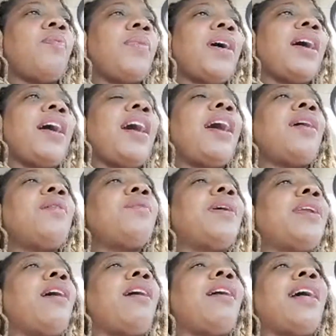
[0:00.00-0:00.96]

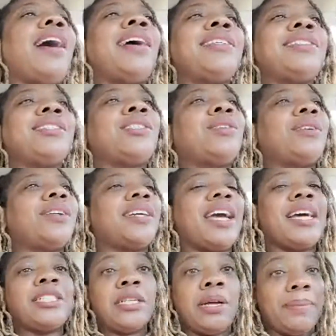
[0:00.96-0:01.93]
I just sort of
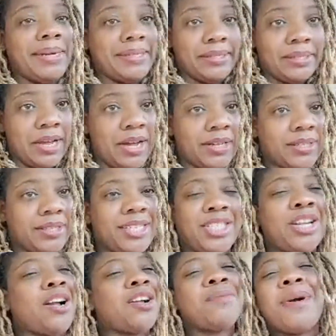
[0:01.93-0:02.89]
cashed out my stocks. The
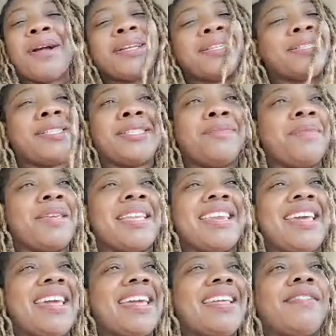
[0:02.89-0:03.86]
stock market
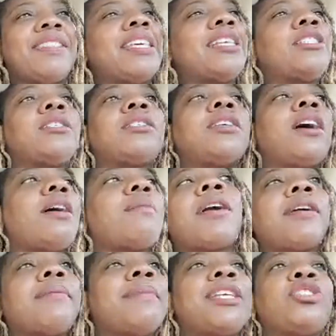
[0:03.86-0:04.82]
this stock
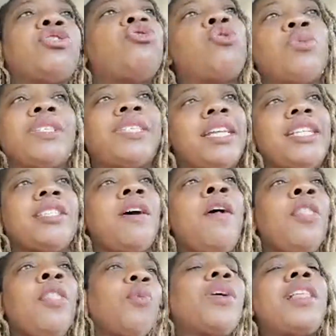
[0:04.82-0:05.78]
market makes no sense.
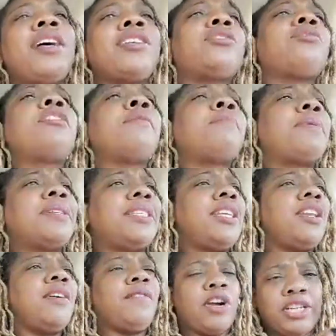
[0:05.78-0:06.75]
We lost
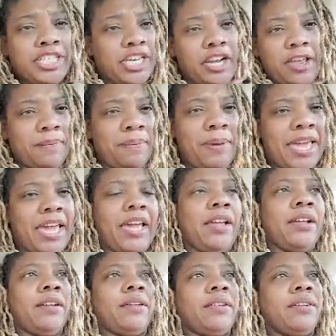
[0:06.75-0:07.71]
30% of our
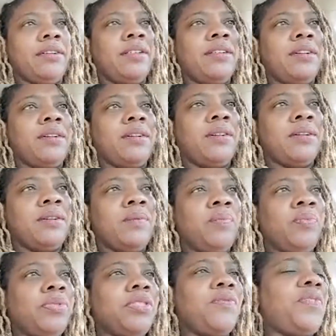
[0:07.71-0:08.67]
GDP.
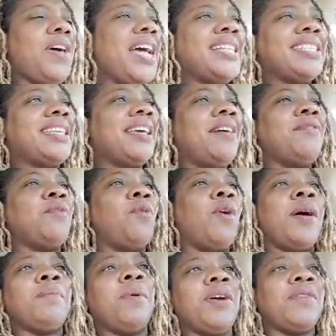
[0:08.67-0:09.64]
The feds give
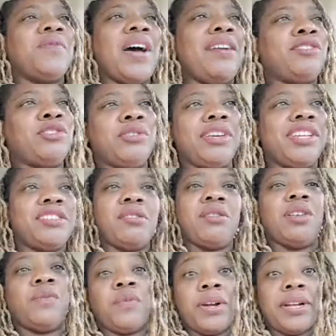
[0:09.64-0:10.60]
1.5 trillion
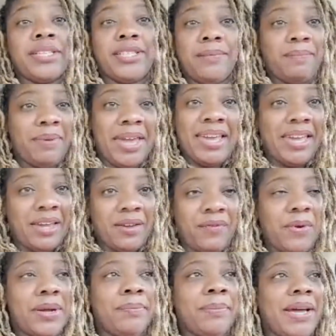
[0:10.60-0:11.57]
to its friends and banking
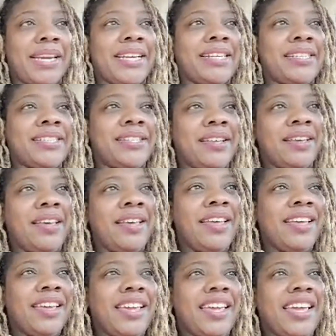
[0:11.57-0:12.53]
front buddies,
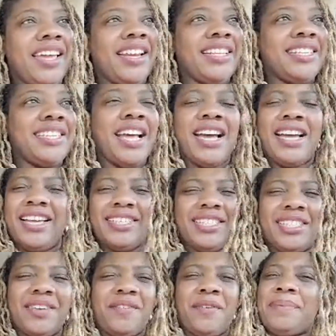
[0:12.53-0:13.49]
and it's the highest
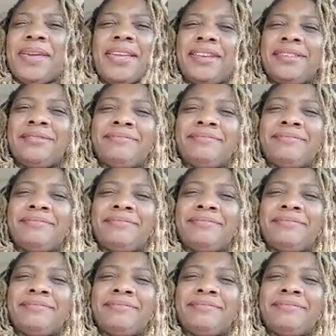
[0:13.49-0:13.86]
it's ever been.